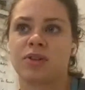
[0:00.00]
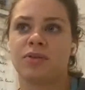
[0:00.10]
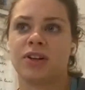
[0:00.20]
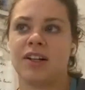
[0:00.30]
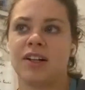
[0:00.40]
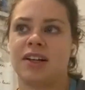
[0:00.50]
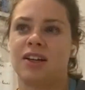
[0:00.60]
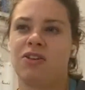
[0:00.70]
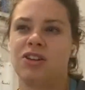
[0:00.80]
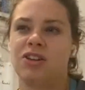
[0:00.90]
So,
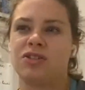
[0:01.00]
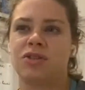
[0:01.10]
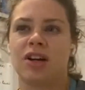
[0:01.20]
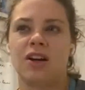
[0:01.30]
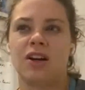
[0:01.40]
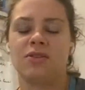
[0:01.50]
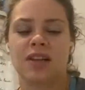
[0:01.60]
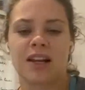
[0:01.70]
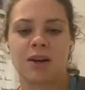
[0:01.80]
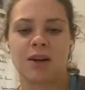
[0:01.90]
you do kind of lose
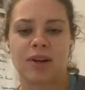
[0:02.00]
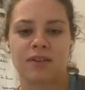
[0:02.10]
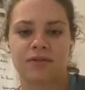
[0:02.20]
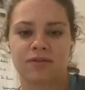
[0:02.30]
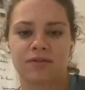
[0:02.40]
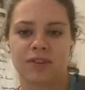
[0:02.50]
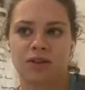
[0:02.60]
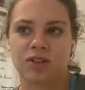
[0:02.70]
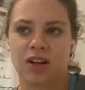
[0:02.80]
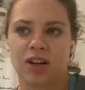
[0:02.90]
that little bit of,
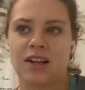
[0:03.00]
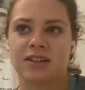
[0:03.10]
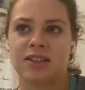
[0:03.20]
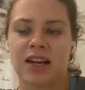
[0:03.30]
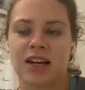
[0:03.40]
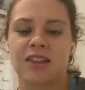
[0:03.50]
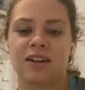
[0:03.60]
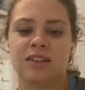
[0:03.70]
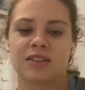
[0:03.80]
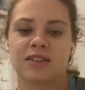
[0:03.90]
tight
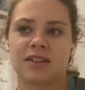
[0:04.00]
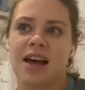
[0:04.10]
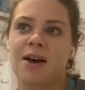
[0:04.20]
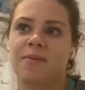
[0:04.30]
togetherness.